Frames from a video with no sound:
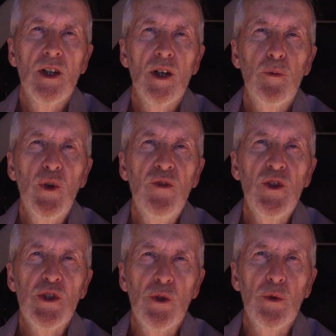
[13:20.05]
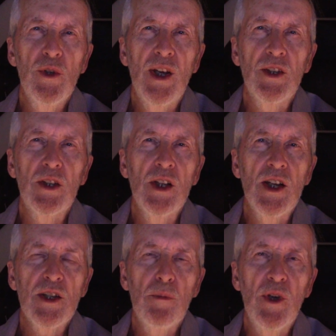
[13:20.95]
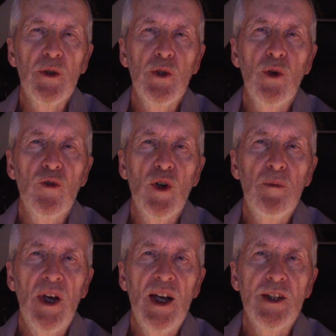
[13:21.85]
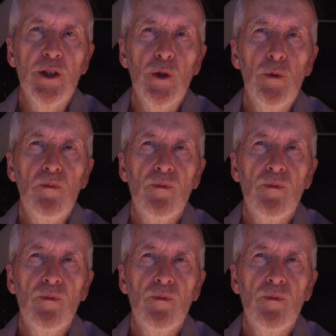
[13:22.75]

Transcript: A previous owner had the glass mounted over a patio.